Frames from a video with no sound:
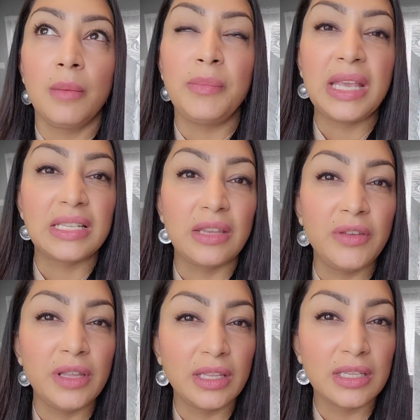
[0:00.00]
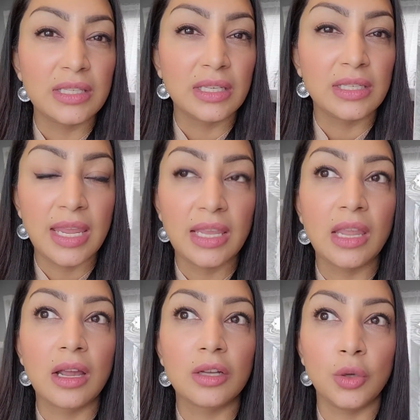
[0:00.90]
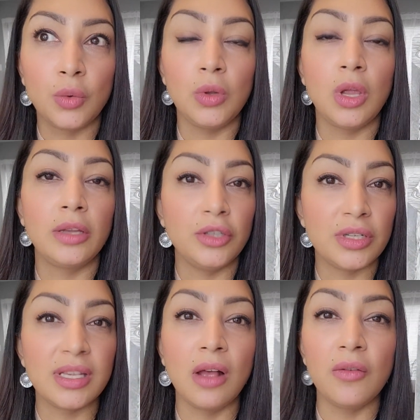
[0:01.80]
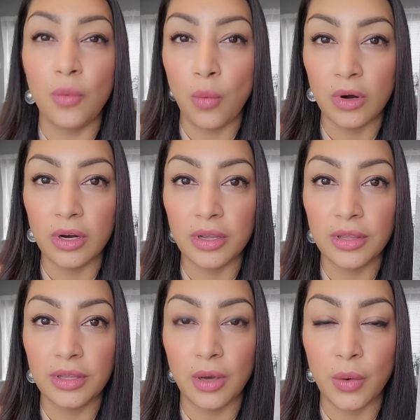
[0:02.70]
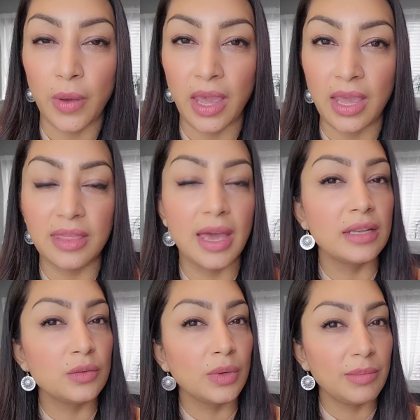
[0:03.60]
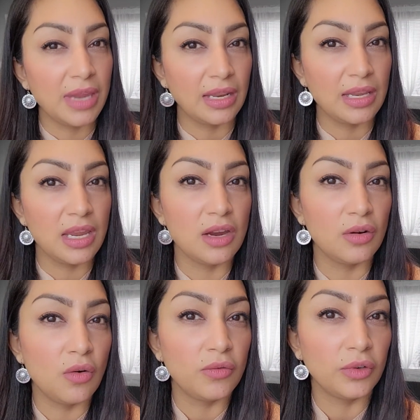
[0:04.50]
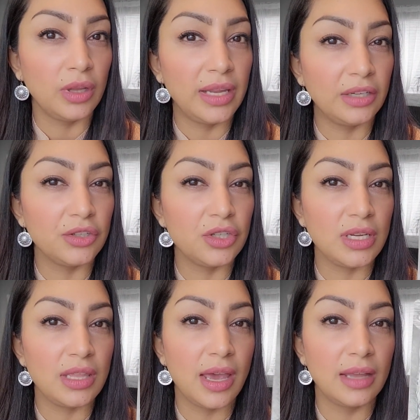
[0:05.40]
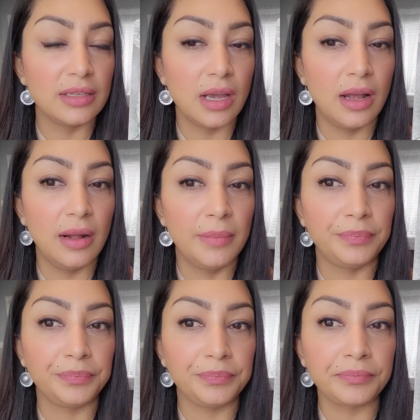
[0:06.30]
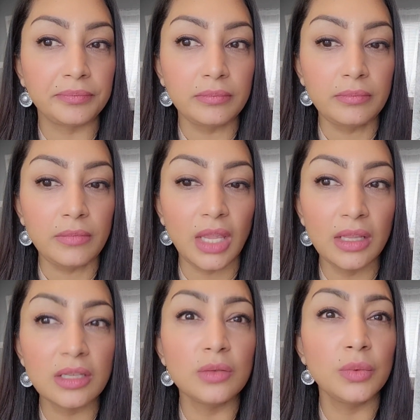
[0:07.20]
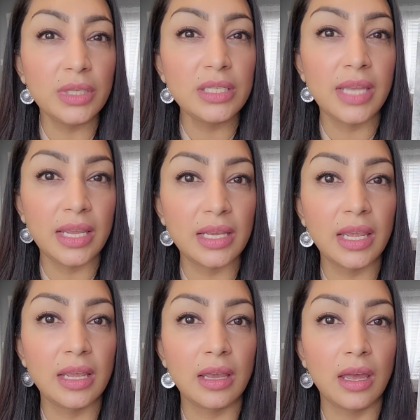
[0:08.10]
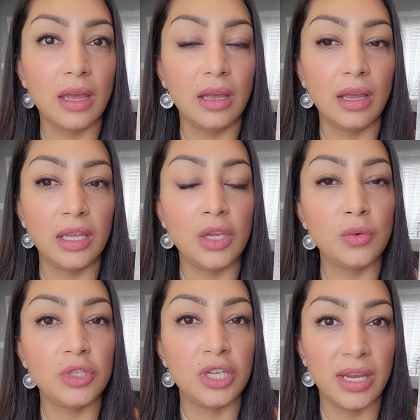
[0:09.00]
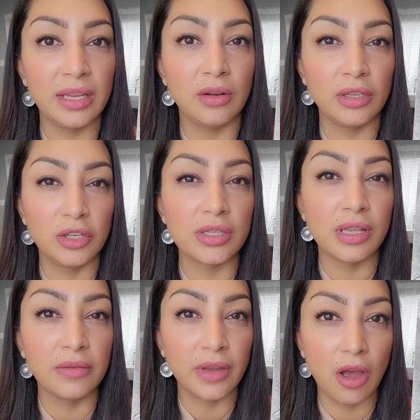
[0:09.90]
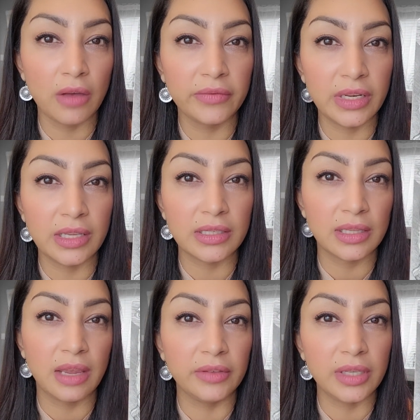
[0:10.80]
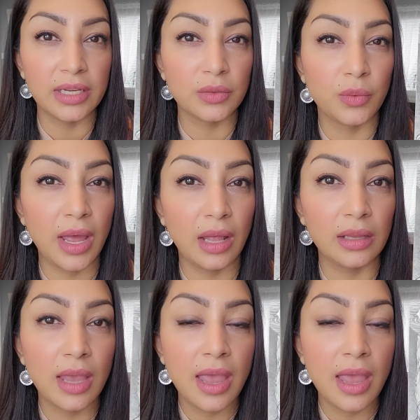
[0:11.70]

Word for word: because I feel like this is taking a toll on your self-worth, okay? That is what I'm getting here, overall energy, that... Um, This is really taking uh, a huge hit on your self-confidence level as well.